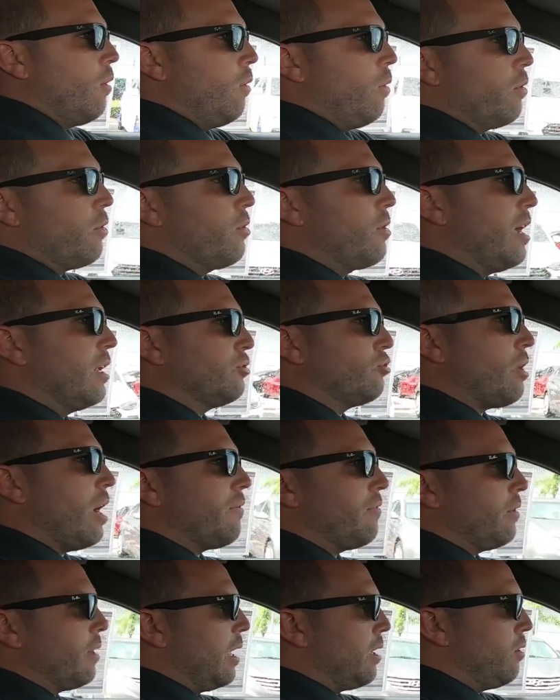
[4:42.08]
or you're not
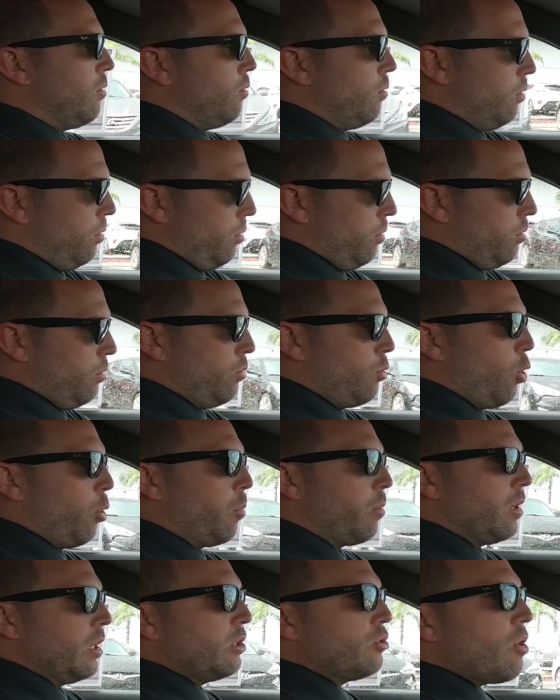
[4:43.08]
driving like you
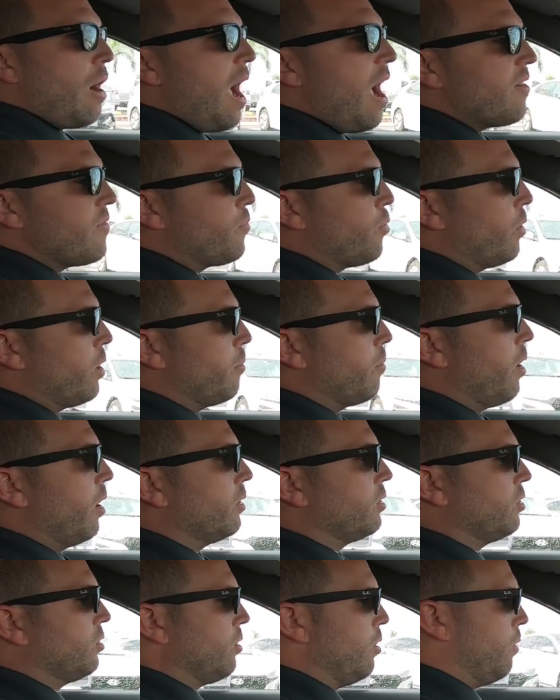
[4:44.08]
normally drive, pretty
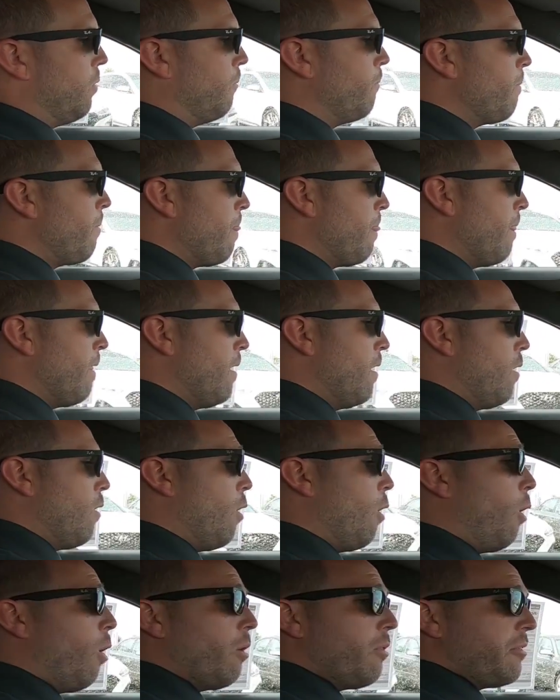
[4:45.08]
much. So
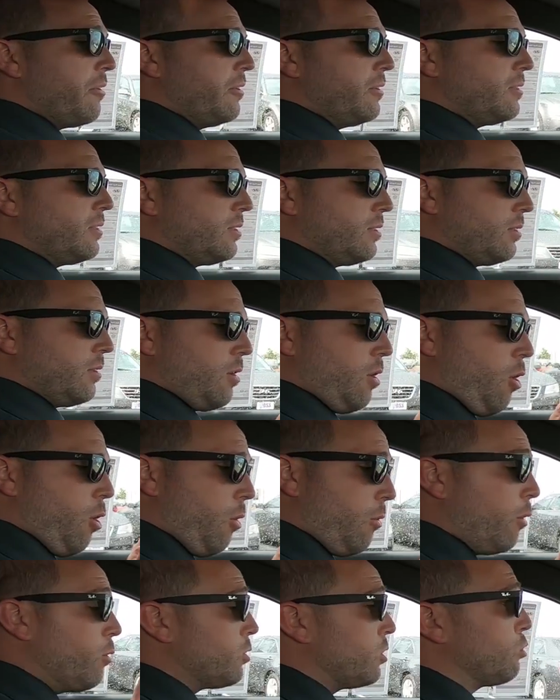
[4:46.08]
all
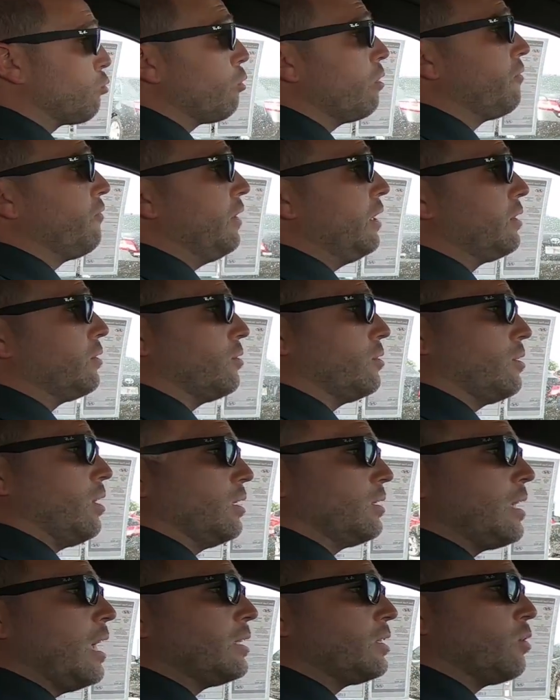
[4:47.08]
those three features,
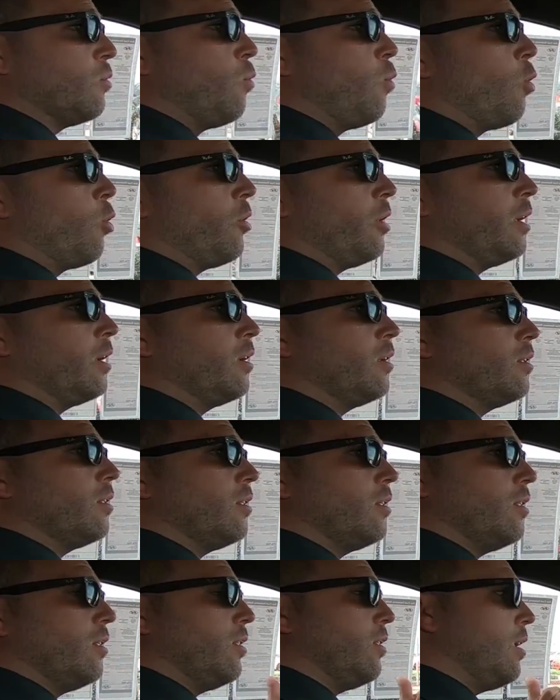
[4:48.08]
the attention warning,
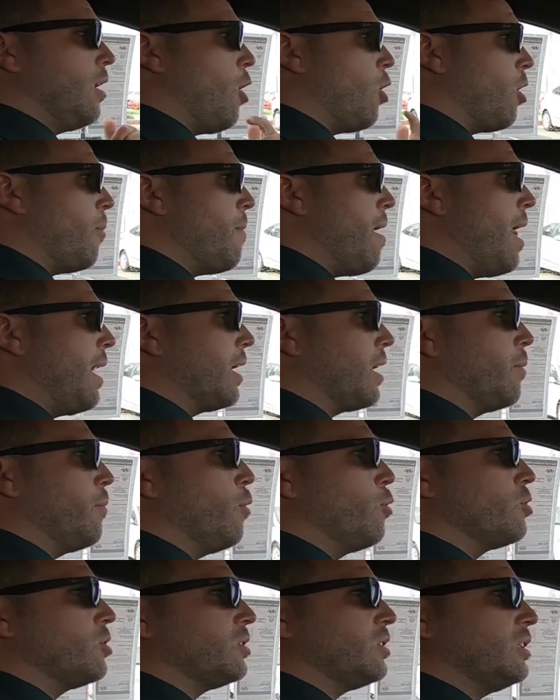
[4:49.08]
the automatic
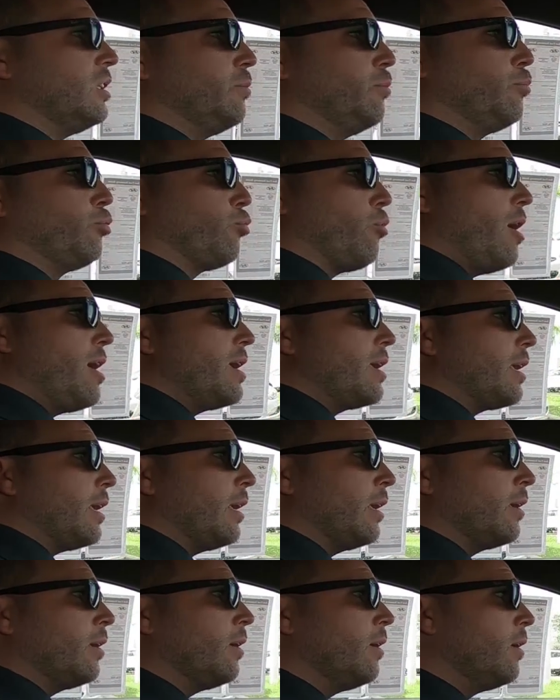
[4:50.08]
emergency
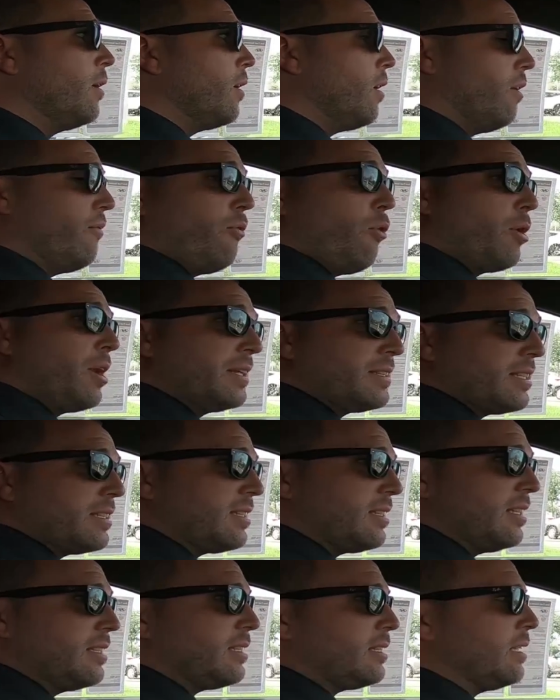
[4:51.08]
braking, avoidance
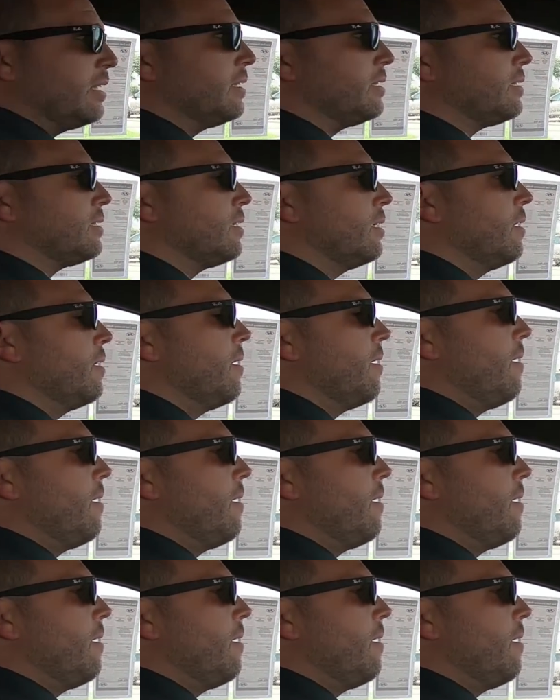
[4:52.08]
assistance,